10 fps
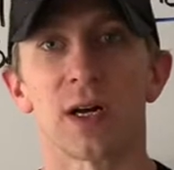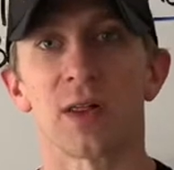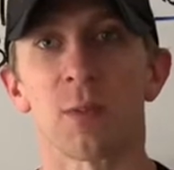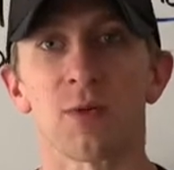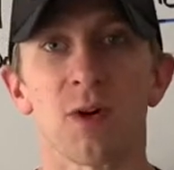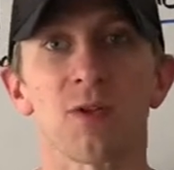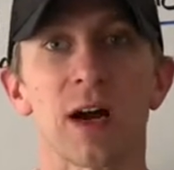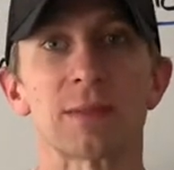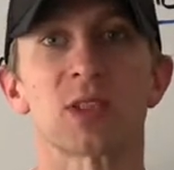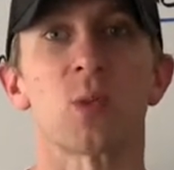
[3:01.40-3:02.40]
the
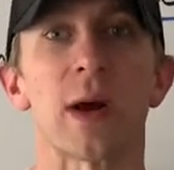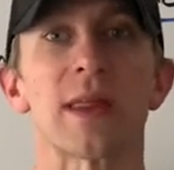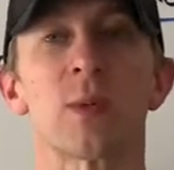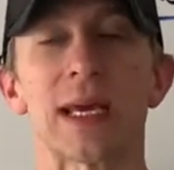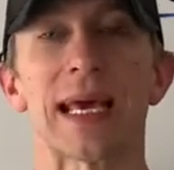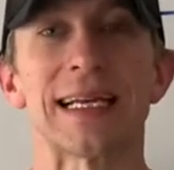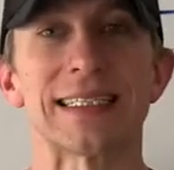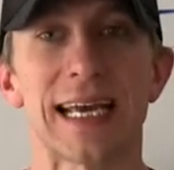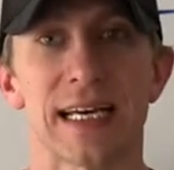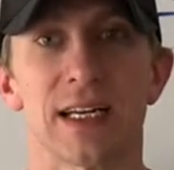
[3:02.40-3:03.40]
programs the way that we had
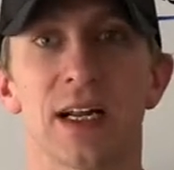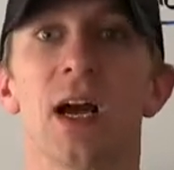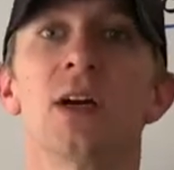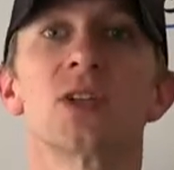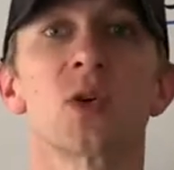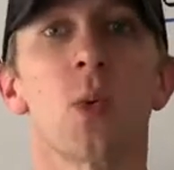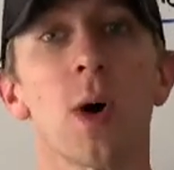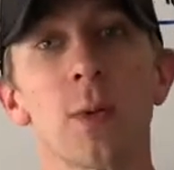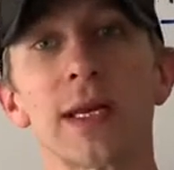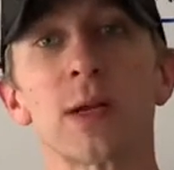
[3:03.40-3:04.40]
intended. So
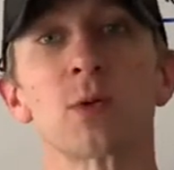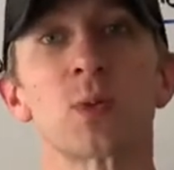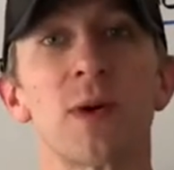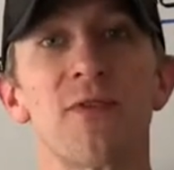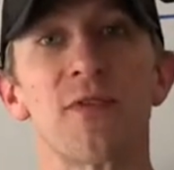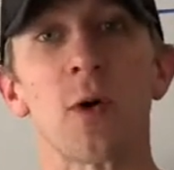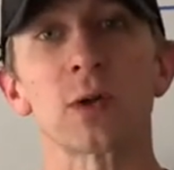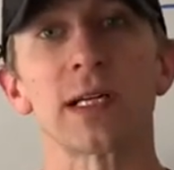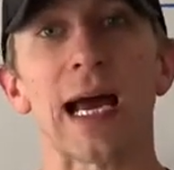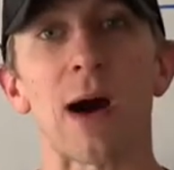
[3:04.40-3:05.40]
what we did was we
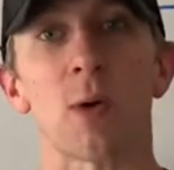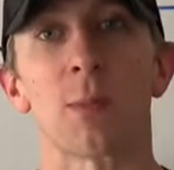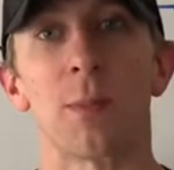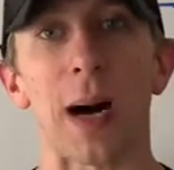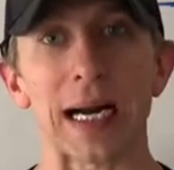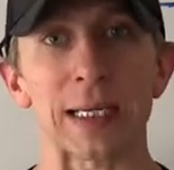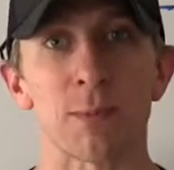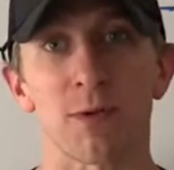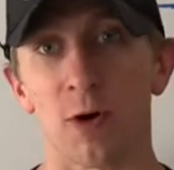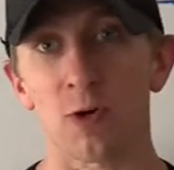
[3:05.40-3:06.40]
folded our body
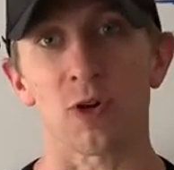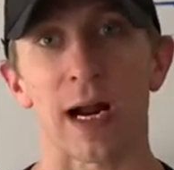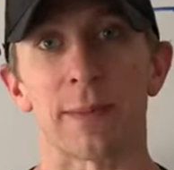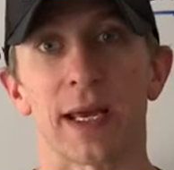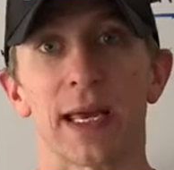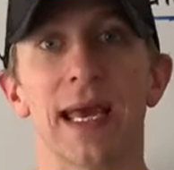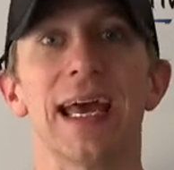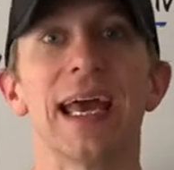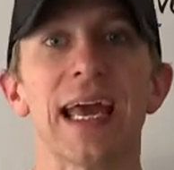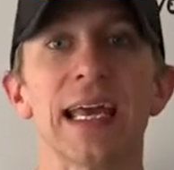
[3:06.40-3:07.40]
programming
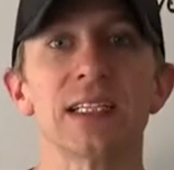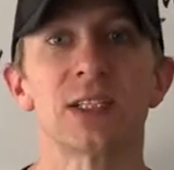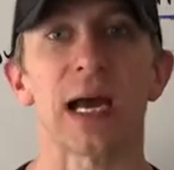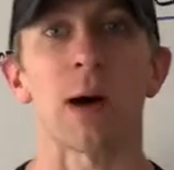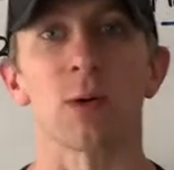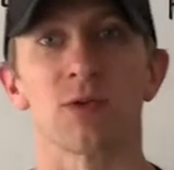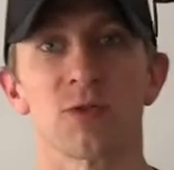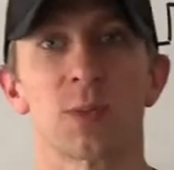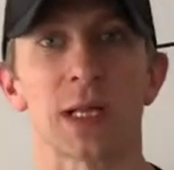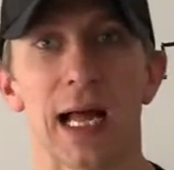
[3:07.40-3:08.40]
into our
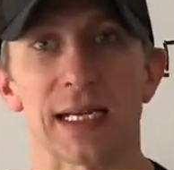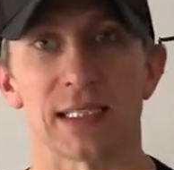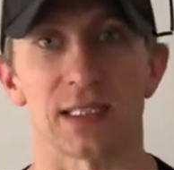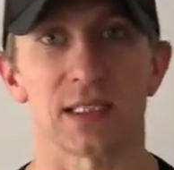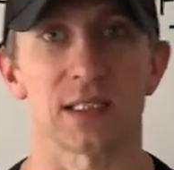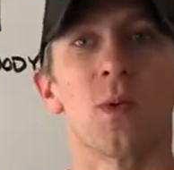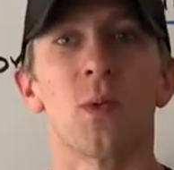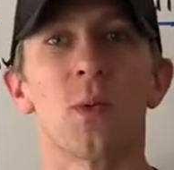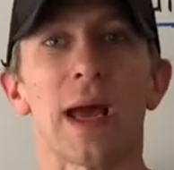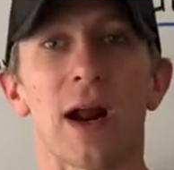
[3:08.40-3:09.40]
group classes.
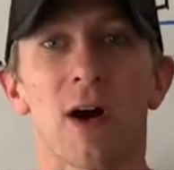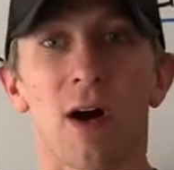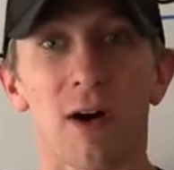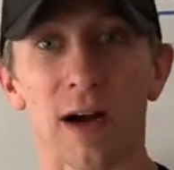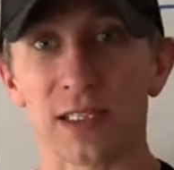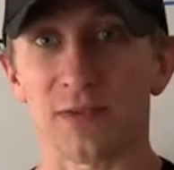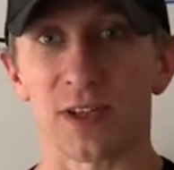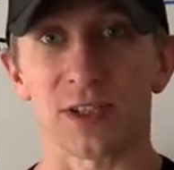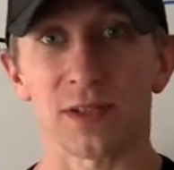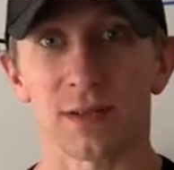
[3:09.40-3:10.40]
We had our RX version,